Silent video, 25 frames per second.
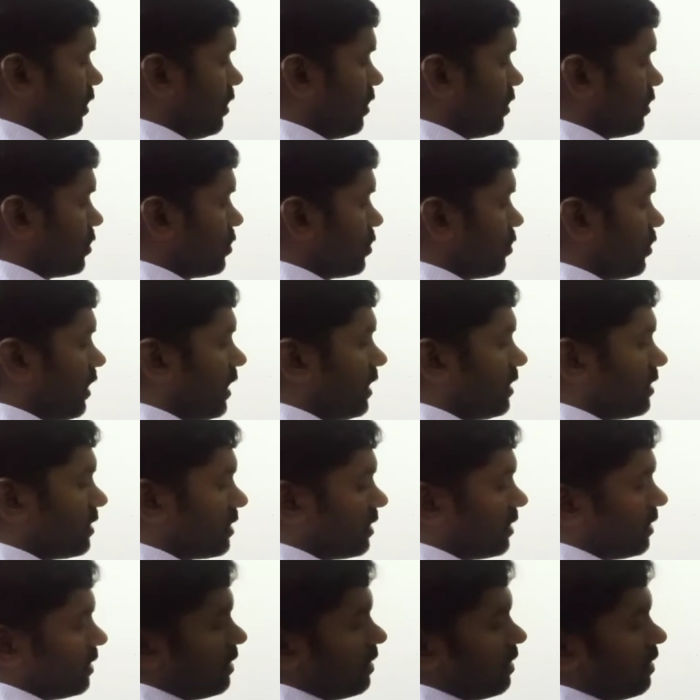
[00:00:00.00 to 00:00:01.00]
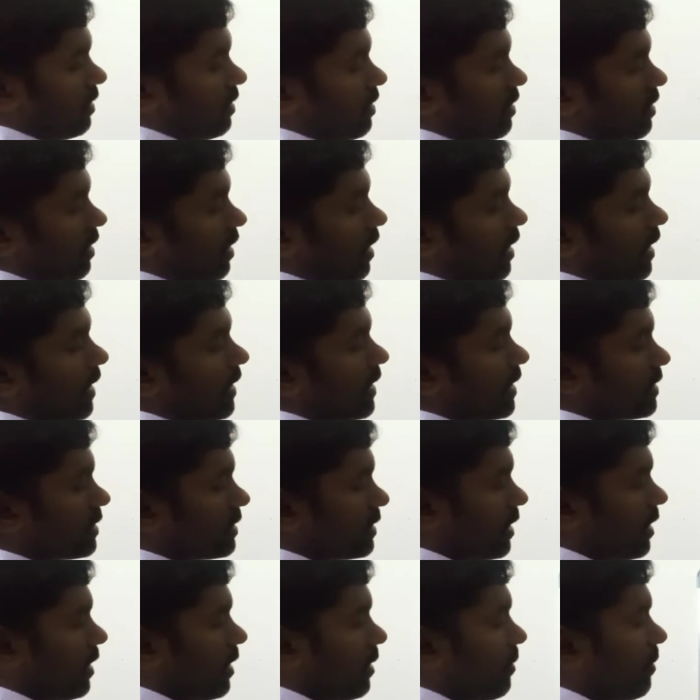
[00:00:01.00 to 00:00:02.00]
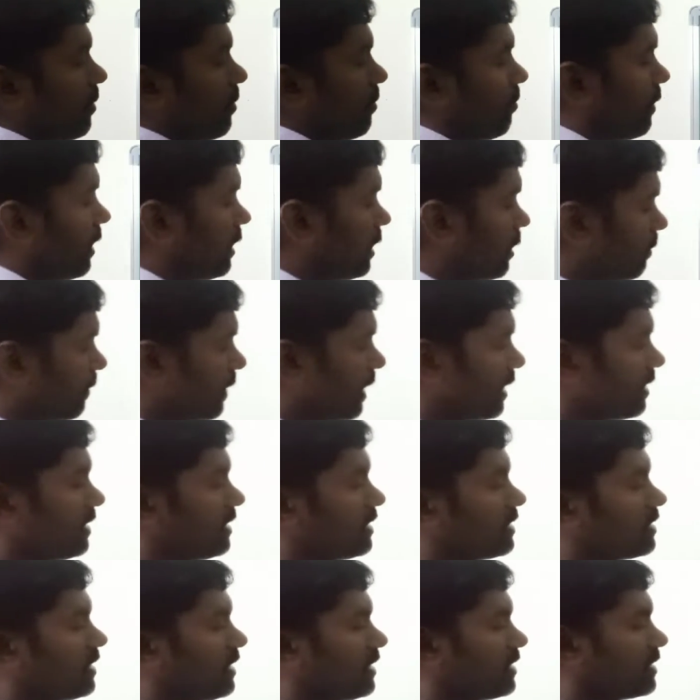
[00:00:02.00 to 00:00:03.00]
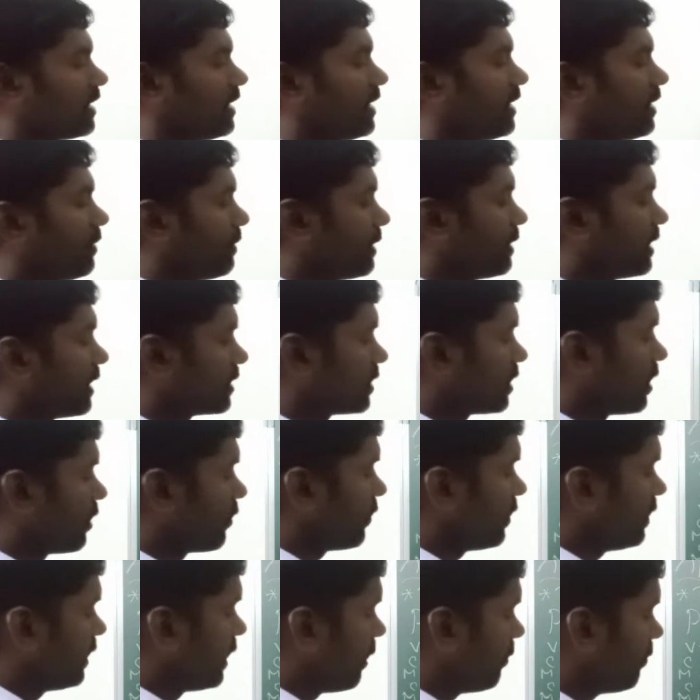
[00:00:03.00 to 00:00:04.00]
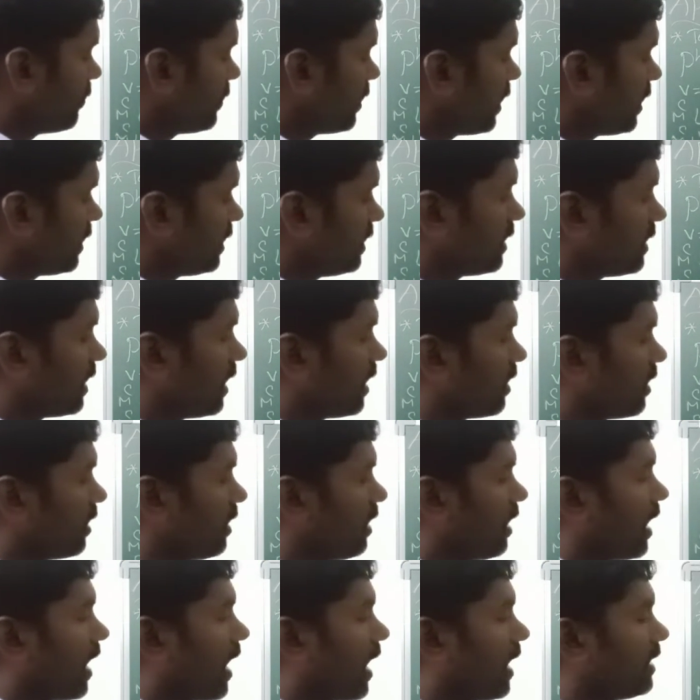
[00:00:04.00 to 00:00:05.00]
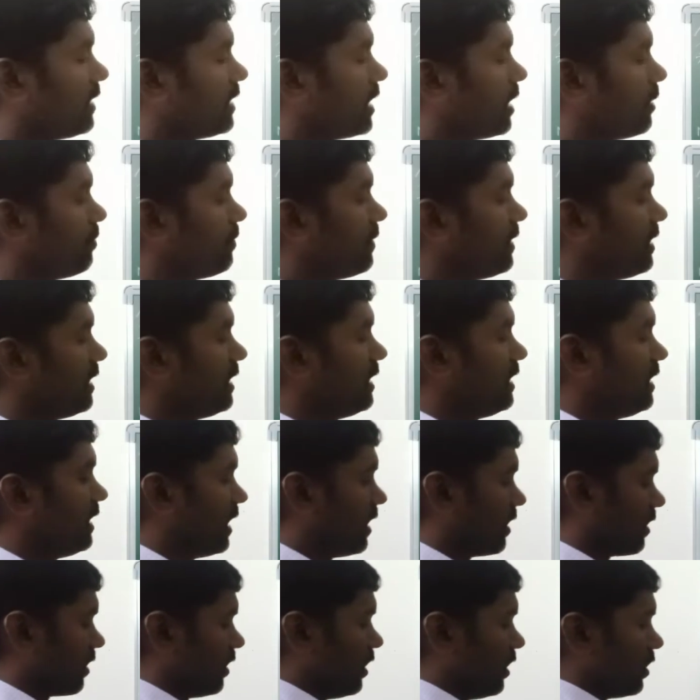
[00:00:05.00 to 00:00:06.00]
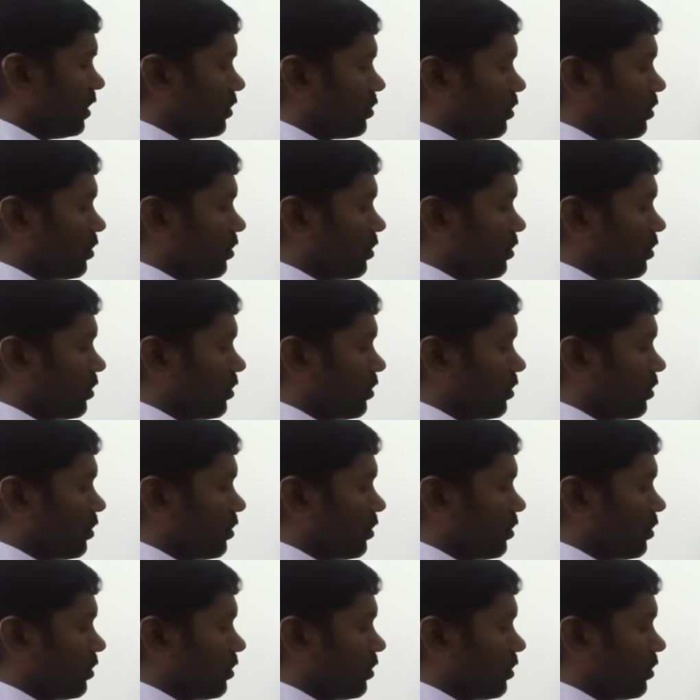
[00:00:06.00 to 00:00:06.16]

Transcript: students, let us multiply these things only because of ma here and mb here.